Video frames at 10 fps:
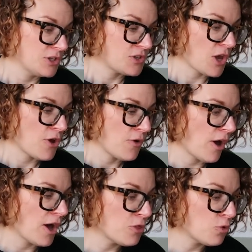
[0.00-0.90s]
So
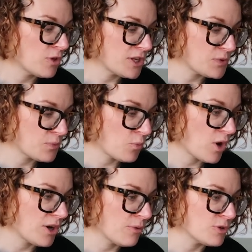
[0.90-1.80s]
I thought this
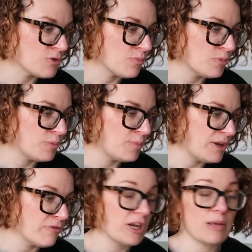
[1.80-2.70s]
one would
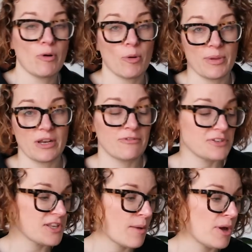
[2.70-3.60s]
be really popular for
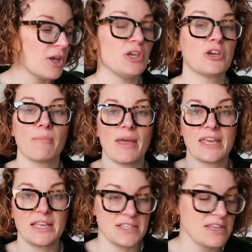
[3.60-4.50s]
summer. You can
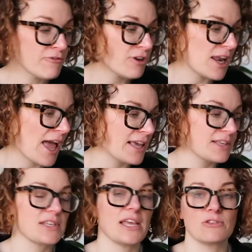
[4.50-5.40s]
make it in different
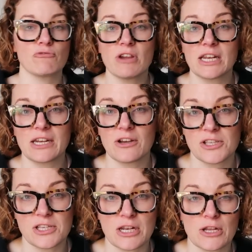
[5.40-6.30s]
lengths. It's really
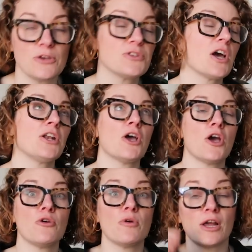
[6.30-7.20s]
nice and loose. I
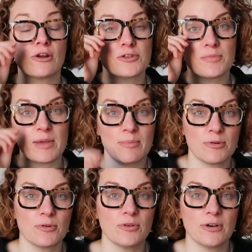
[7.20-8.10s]
know a lot of
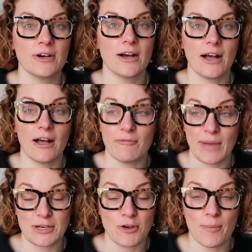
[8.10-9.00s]
people have
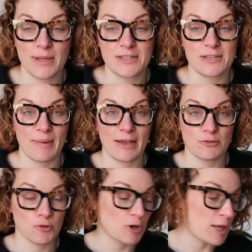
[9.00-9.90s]
made comments
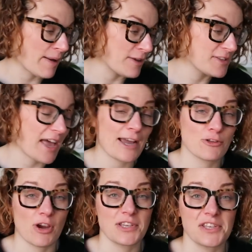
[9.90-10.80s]
about talking about
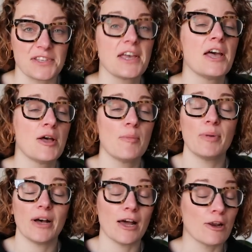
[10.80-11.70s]
sack dresses,
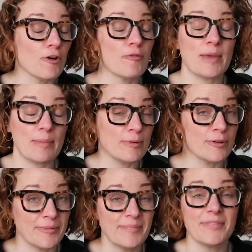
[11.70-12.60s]
but a lot of
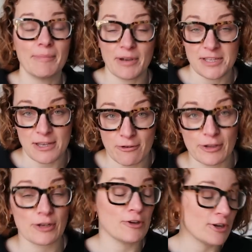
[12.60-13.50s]
people, myself
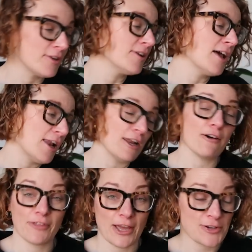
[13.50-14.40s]
included,
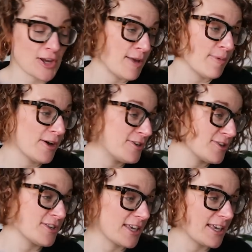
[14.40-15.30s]
love that shape. I
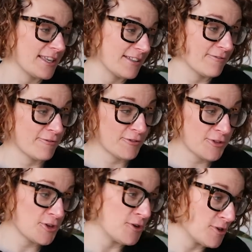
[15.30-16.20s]
just think it
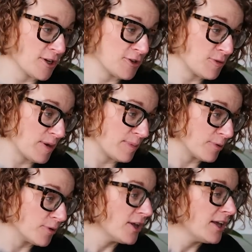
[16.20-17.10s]
suits loads of
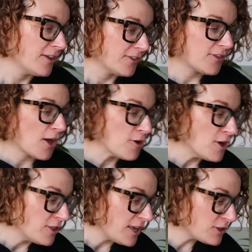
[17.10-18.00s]
people. So
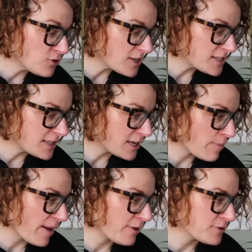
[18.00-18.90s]
the interesting thing
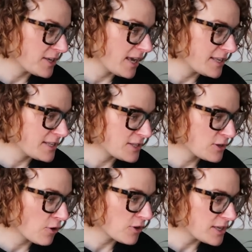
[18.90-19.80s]
about it is it's
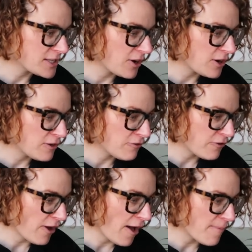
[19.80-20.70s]
got this
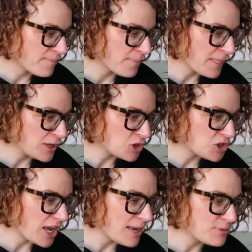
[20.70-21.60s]
kind of
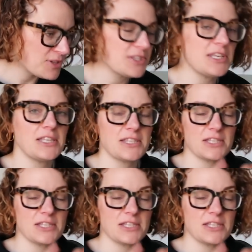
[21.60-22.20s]
shaped